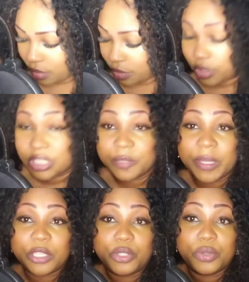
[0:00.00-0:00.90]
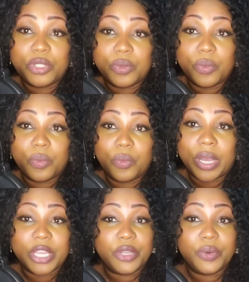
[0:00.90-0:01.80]
you're just being true to
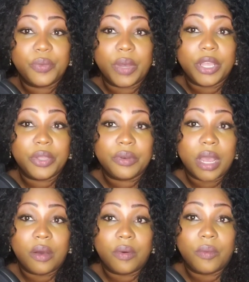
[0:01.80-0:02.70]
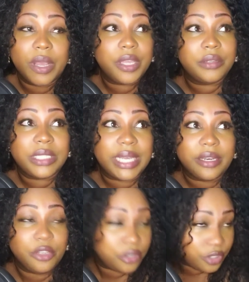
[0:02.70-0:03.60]
what you know, what you
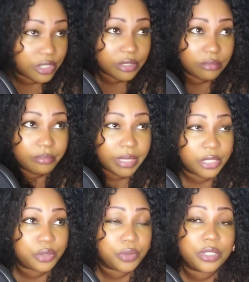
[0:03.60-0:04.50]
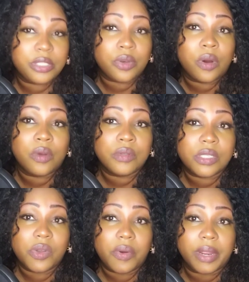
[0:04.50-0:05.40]
did. You're just being true to your own
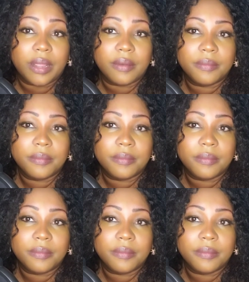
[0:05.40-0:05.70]
story.